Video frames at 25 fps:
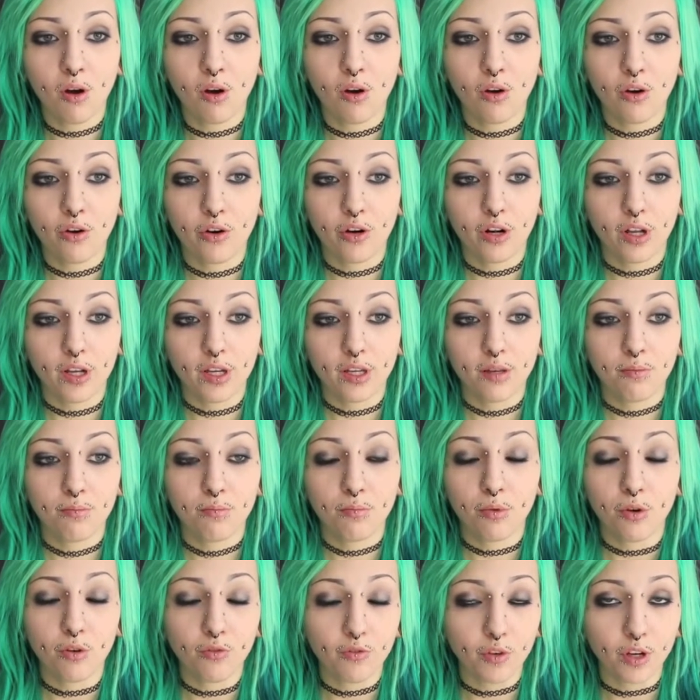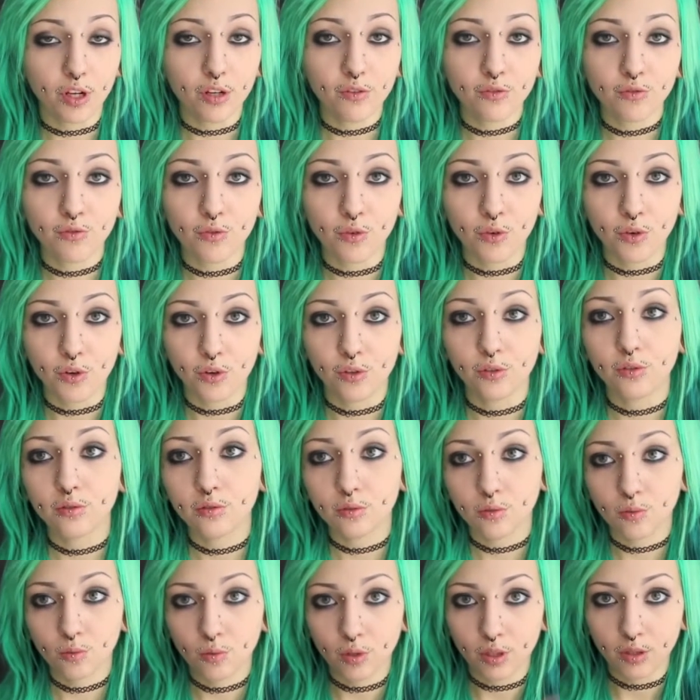are like perfect for
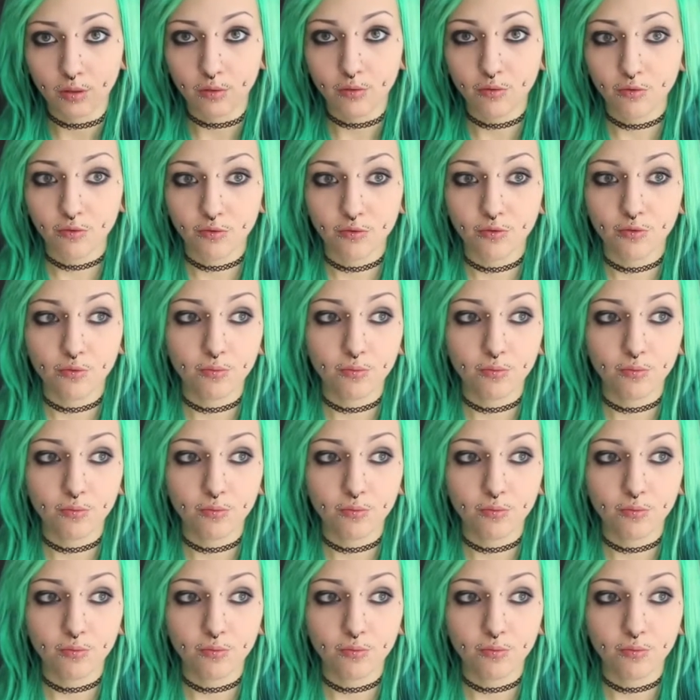one